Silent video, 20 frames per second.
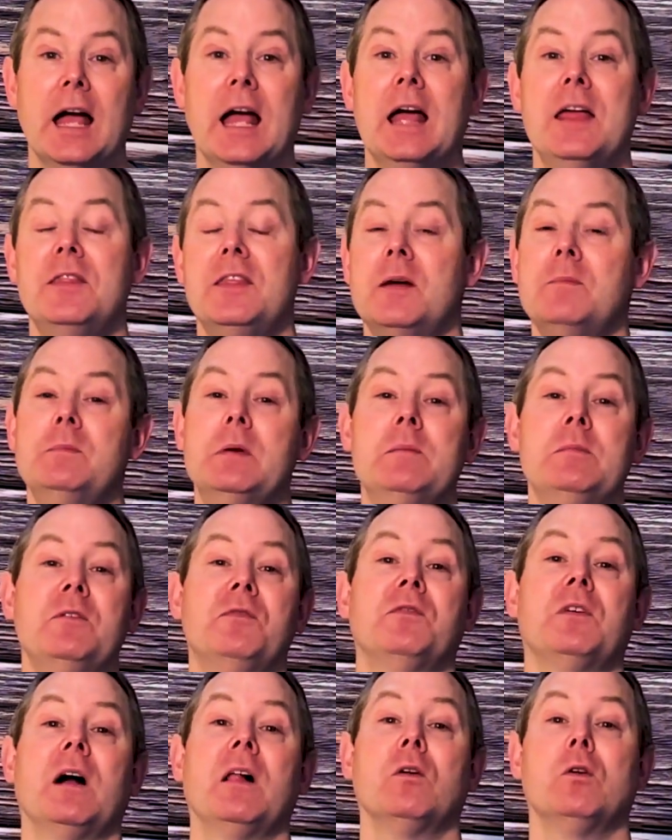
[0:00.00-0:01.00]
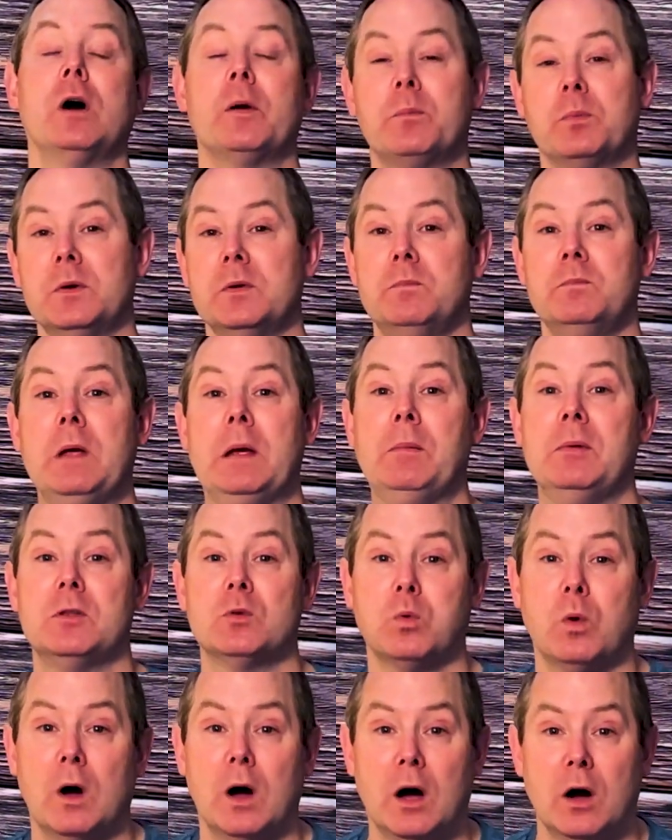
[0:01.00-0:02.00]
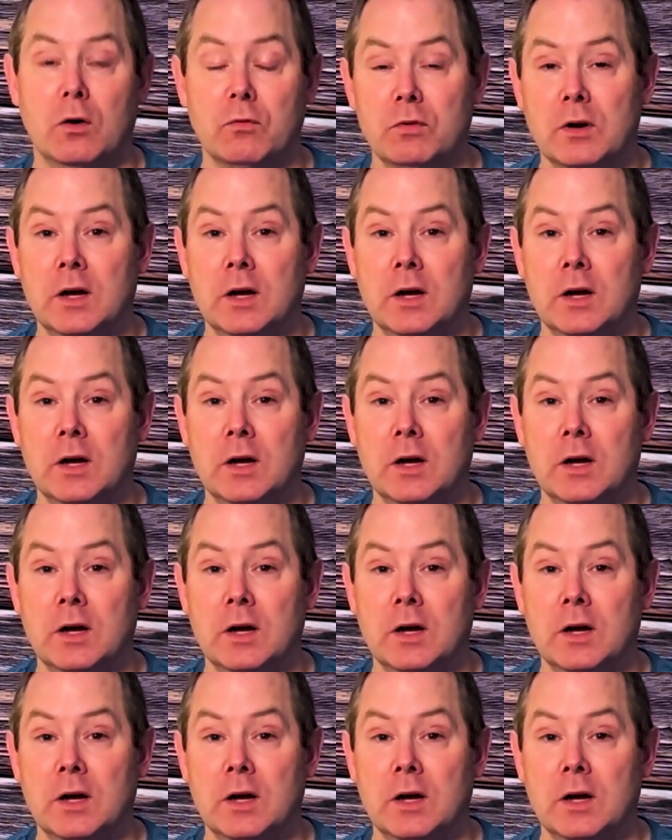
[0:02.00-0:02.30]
and then maybe follow up with maybe 12